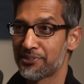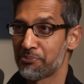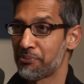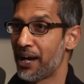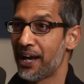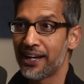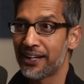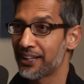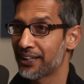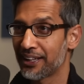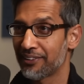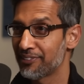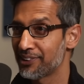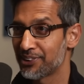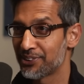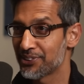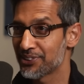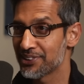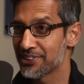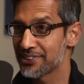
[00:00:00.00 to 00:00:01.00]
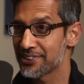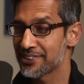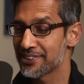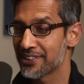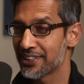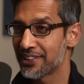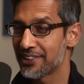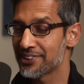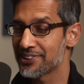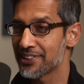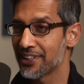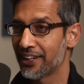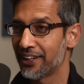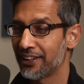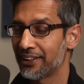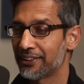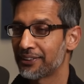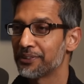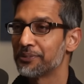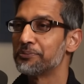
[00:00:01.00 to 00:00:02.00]
dramatic evolutions in the years
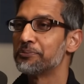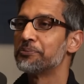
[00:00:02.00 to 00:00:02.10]
ahead.